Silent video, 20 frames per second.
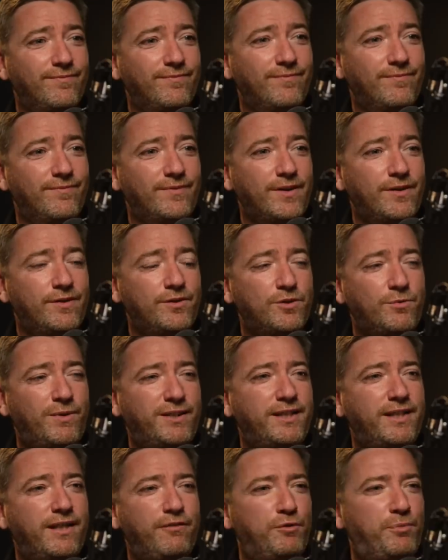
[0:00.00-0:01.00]
Mm. So when
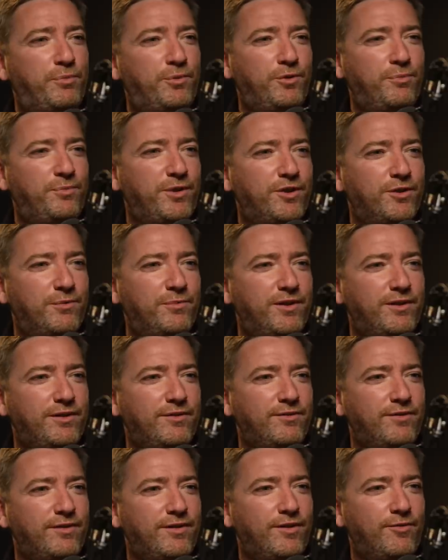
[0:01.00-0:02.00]
did Liverpool become a,
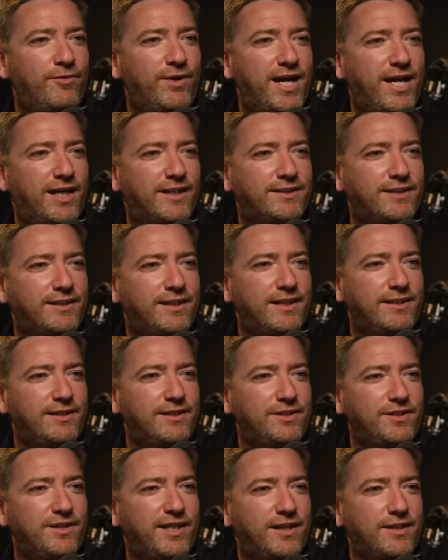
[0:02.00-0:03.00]
a reality then?
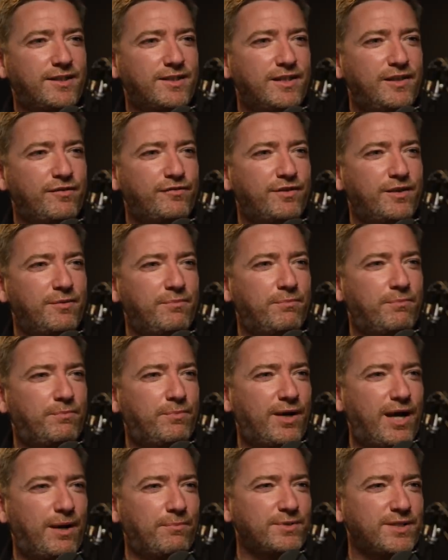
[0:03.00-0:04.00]
Did you get a sniff that
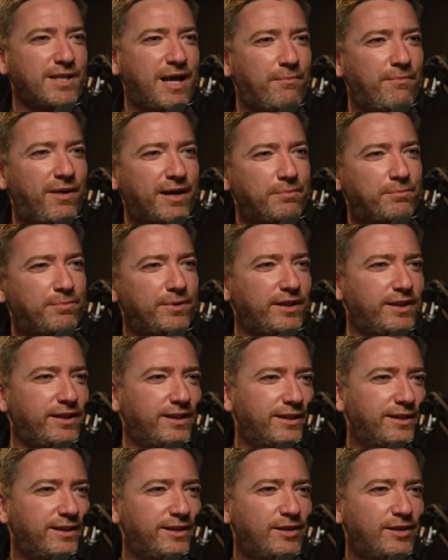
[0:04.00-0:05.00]
perhaps that might be